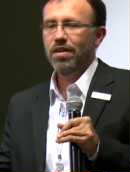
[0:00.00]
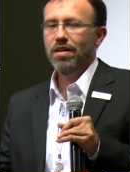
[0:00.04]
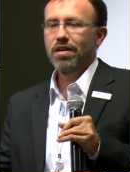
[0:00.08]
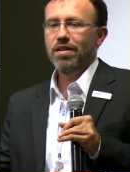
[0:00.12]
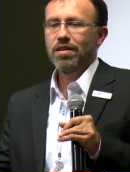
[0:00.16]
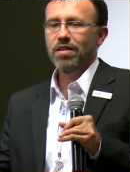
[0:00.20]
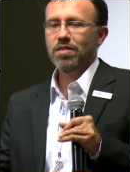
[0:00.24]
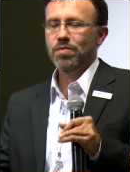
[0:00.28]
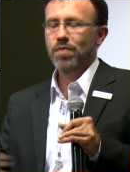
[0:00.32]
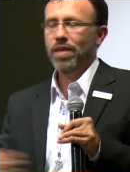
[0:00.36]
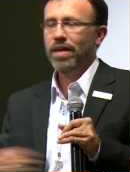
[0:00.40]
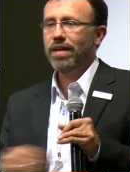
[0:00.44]

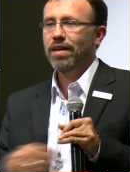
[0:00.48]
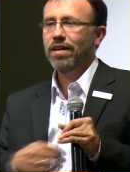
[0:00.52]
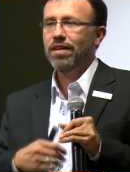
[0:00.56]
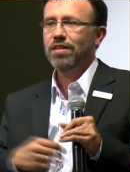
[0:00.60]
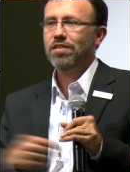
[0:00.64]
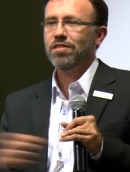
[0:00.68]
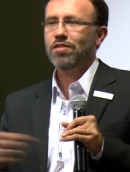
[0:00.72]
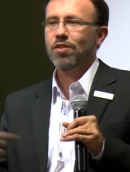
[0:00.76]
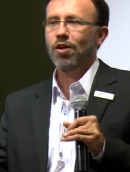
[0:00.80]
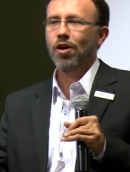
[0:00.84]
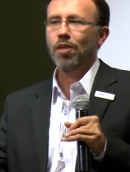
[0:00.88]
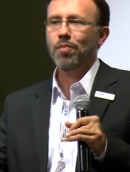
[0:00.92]
is making a
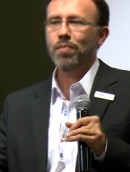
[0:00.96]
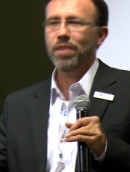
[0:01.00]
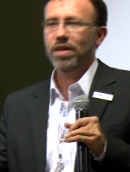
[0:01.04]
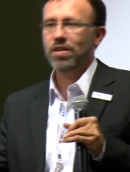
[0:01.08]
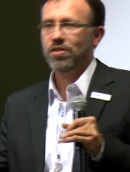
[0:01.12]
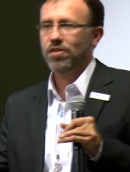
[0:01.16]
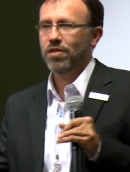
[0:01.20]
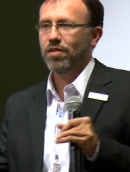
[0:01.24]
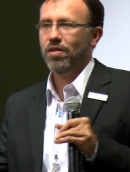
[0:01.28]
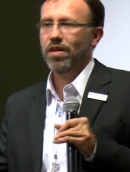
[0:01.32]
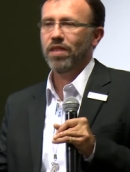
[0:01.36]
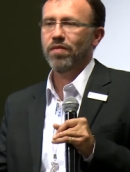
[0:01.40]
SAR
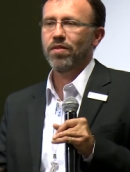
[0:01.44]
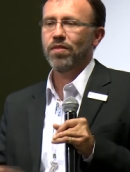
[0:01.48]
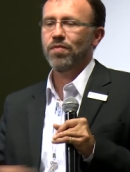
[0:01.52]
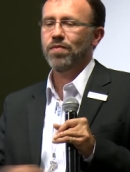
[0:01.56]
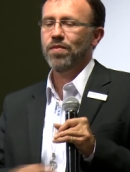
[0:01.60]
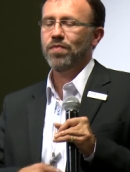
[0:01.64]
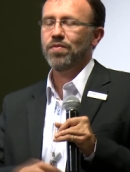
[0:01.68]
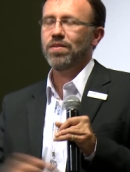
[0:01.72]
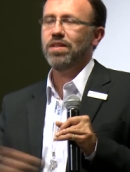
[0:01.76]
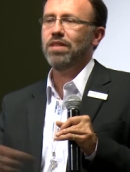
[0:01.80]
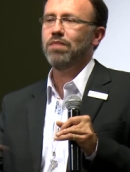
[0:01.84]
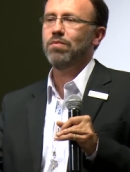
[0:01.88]
picture every
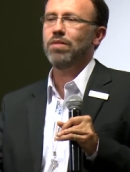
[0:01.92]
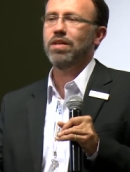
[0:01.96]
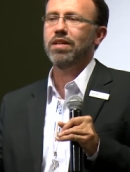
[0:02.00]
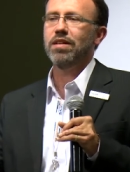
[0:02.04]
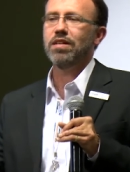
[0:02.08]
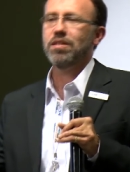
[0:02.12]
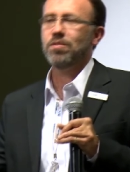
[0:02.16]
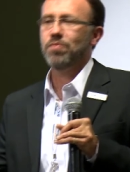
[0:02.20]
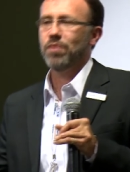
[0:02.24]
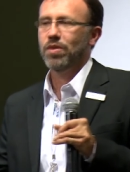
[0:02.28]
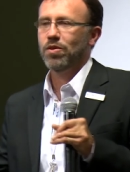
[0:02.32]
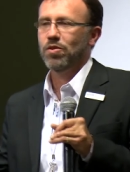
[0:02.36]
15
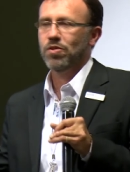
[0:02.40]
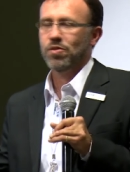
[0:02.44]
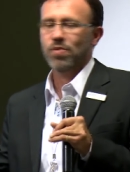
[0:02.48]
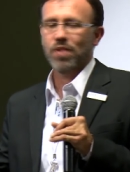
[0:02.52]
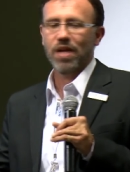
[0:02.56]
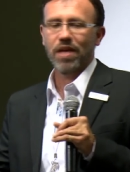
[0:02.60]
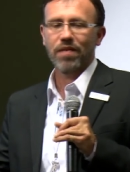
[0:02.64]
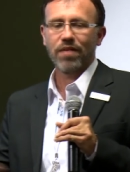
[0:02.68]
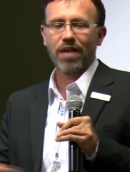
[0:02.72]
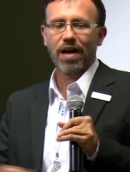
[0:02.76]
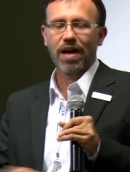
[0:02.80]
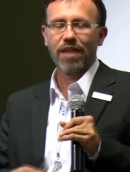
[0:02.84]
minutes because we
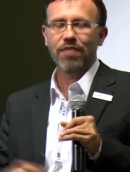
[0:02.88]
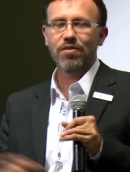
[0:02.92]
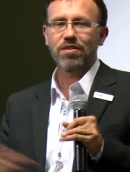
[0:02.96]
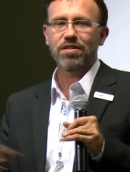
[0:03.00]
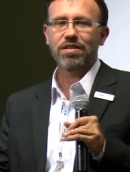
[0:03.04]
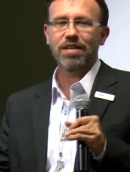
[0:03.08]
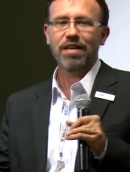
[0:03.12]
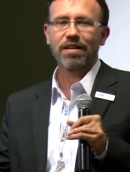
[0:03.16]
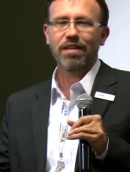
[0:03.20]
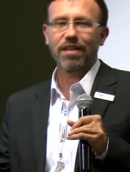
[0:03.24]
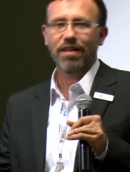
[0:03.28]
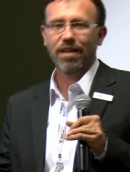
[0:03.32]
have 100
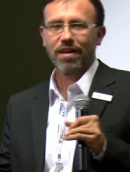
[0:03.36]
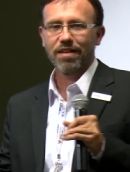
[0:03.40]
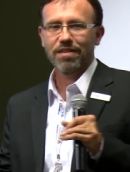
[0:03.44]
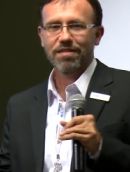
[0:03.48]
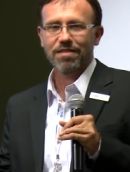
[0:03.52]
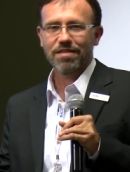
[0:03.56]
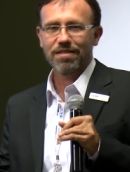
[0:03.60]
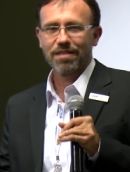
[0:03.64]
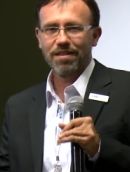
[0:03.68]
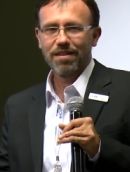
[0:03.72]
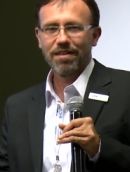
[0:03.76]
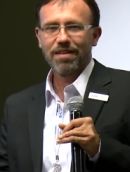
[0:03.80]

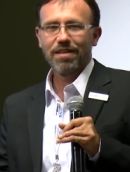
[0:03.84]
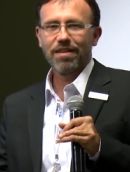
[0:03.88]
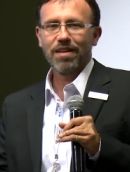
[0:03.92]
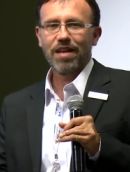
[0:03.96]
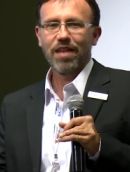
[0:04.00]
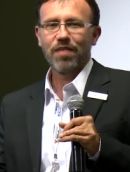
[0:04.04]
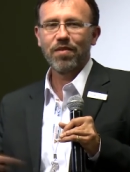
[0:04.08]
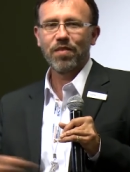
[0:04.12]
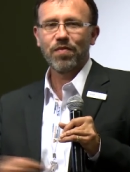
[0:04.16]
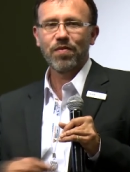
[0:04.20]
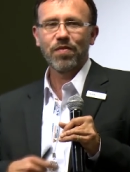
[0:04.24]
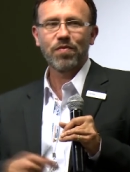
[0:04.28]
satellites,
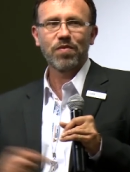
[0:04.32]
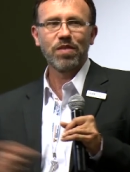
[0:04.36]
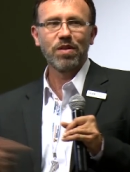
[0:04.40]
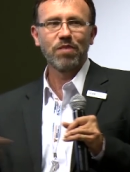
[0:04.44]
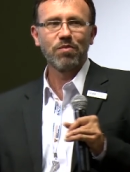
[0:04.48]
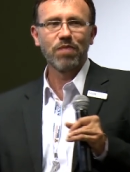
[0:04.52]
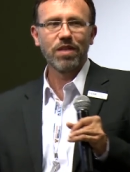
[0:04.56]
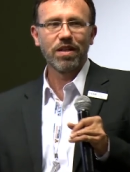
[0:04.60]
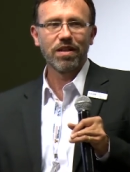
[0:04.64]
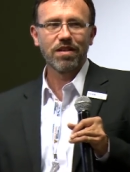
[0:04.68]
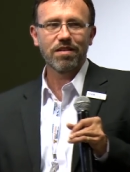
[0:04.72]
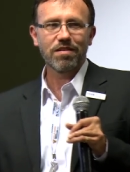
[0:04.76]
every 15
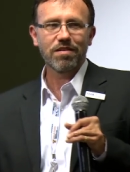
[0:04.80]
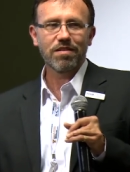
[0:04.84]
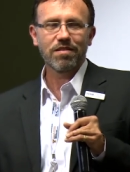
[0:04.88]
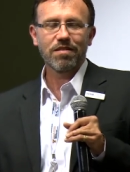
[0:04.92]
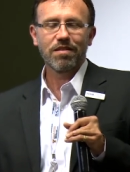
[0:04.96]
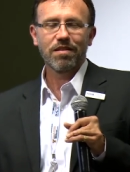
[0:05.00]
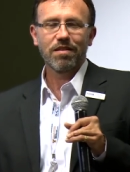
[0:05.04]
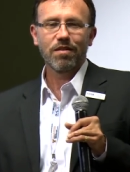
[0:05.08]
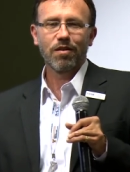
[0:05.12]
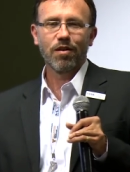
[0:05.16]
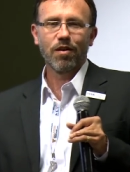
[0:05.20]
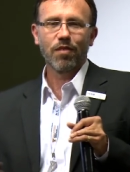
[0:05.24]
minutes
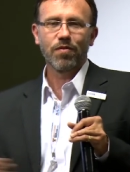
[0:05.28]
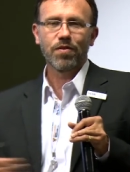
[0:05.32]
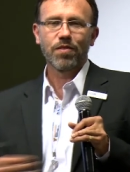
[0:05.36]
of the